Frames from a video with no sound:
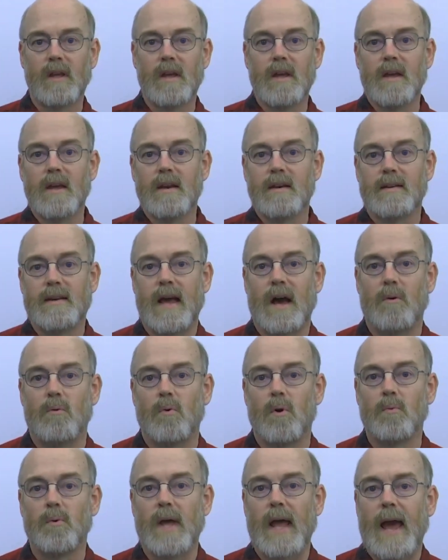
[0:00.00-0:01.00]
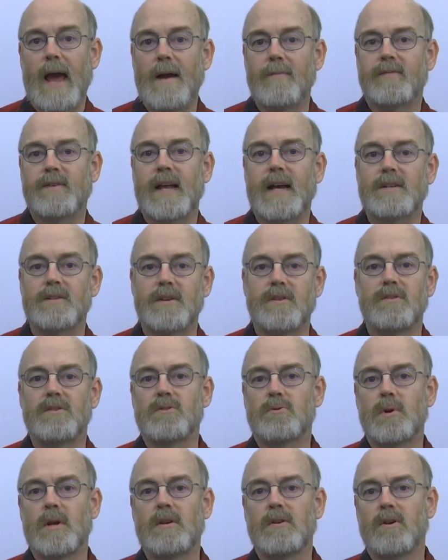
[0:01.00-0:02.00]
Now, when we have text on the
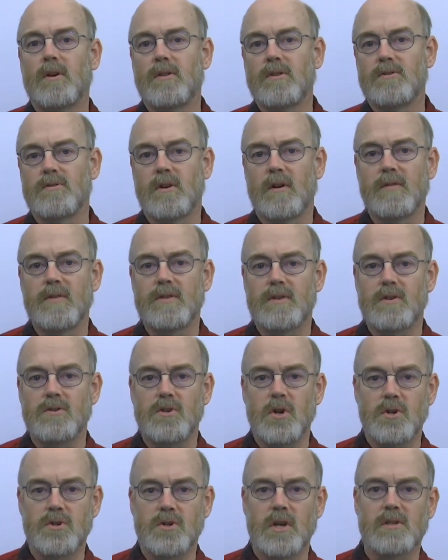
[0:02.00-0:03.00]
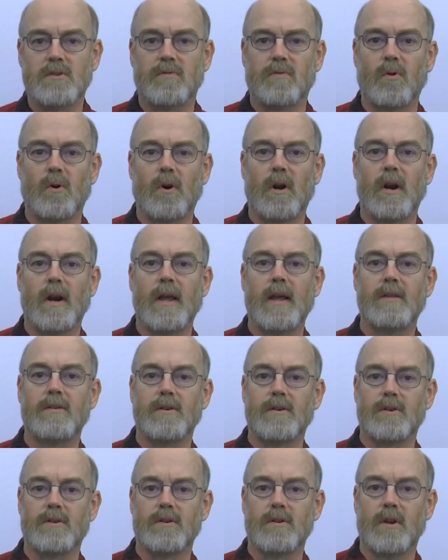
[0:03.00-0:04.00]
screen during the services, usually it's for either
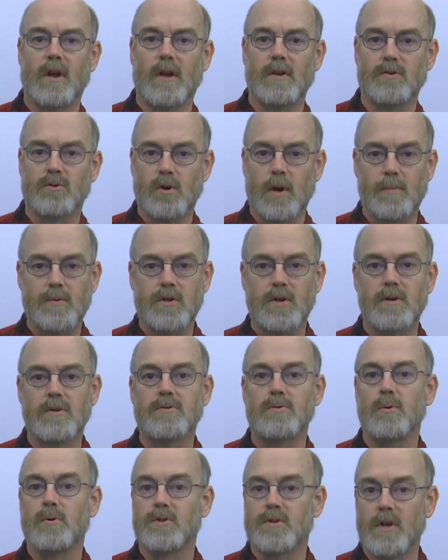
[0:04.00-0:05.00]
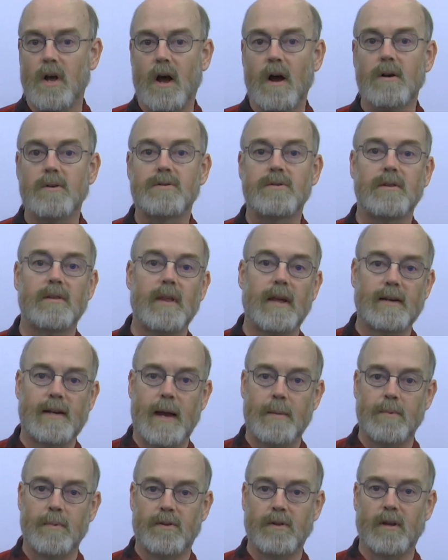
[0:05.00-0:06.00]
scriptures or songs, that
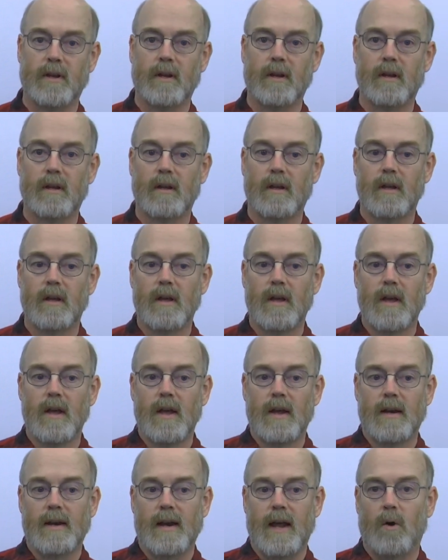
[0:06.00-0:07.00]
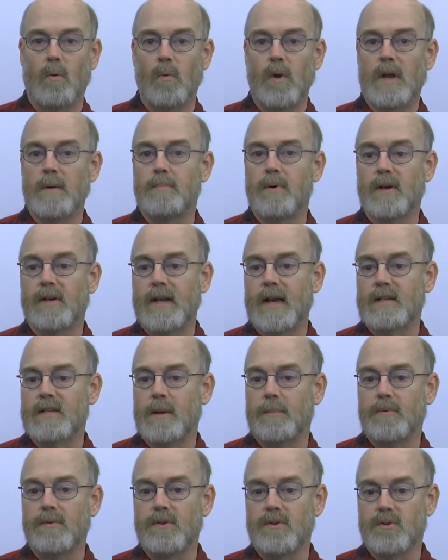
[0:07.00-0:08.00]
type of thing. Now, we can put text
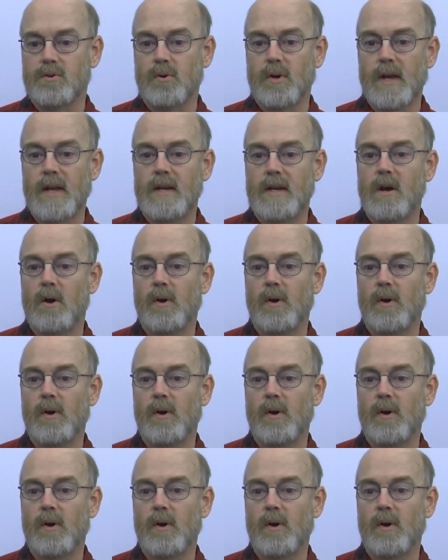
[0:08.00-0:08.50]
up on the screen, no